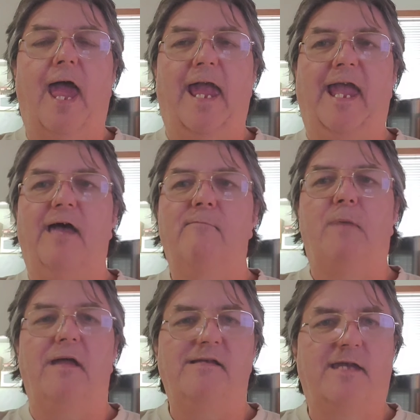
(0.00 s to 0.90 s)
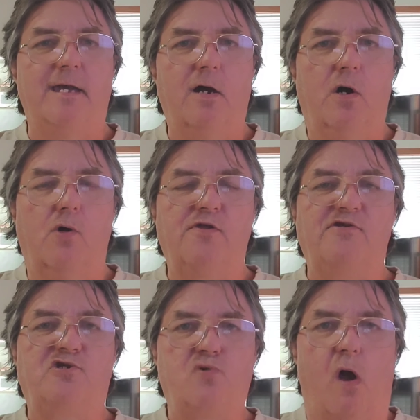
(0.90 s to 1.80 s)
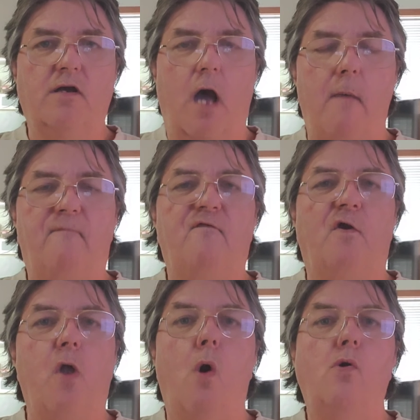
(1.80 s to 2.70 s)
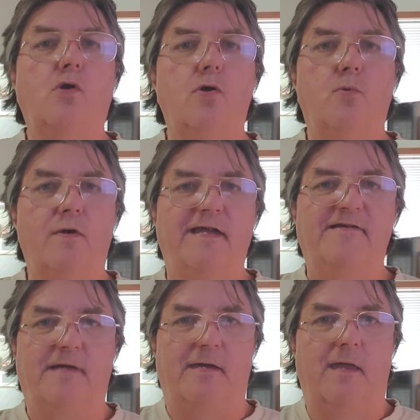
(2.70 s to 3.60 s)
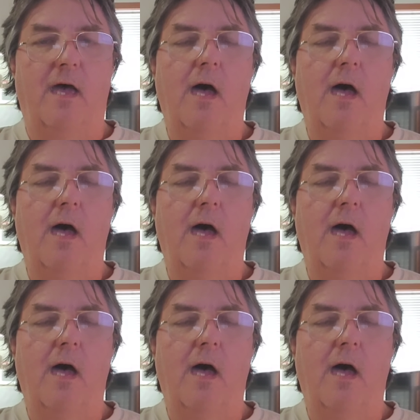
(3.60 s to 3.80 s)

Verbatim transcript: and been killed and strung up for no good reason,